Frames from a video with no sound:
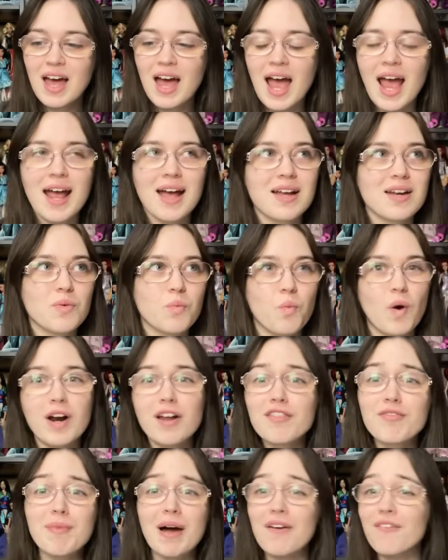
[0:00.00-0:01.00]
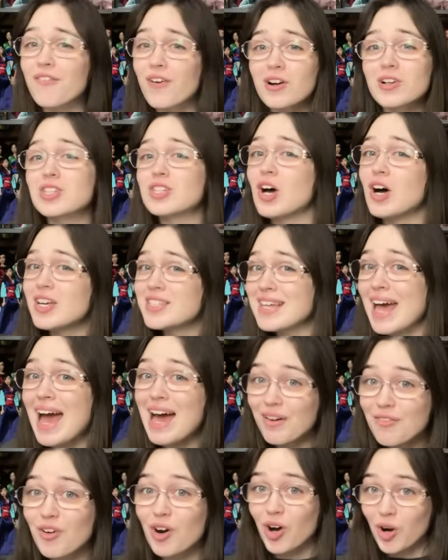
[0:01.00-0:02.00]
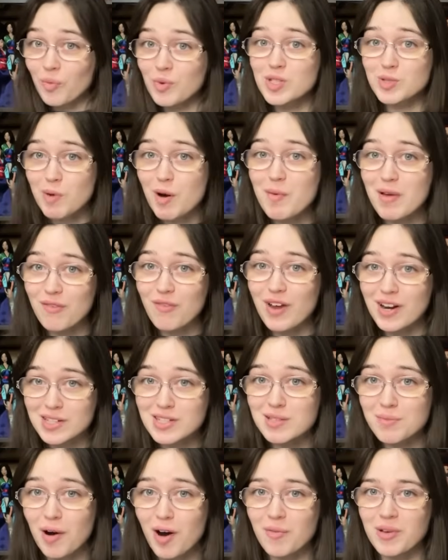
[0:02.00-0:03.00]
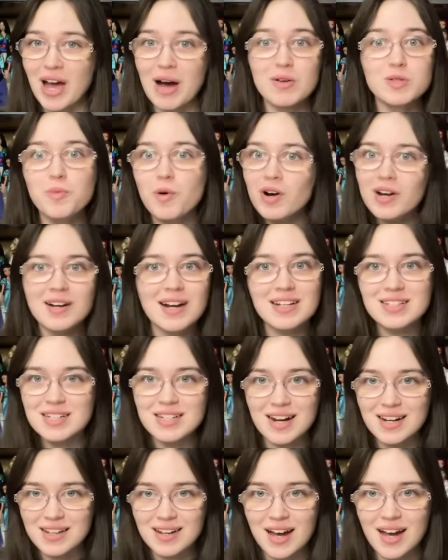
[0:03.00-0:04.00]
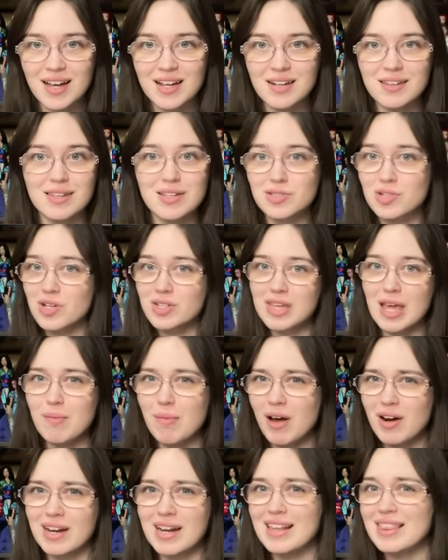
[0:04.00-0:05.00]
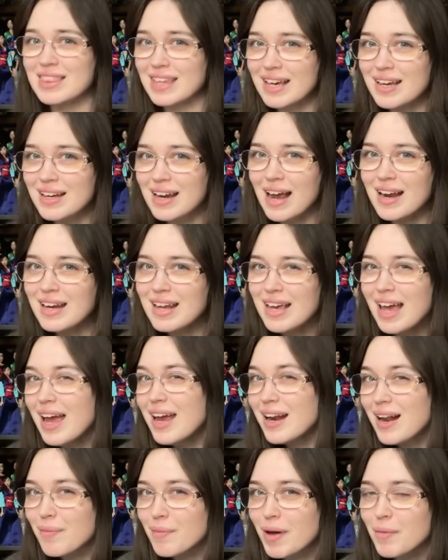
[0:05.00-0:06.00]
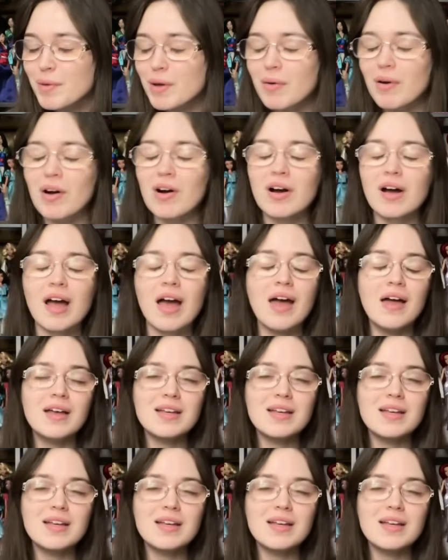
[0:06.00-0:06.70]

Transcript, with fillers: And one of my first dolls ever was Mermaid Fantasy Barbie. I was born in 1999. These dolls came out in, I think, 98. That might be wrong.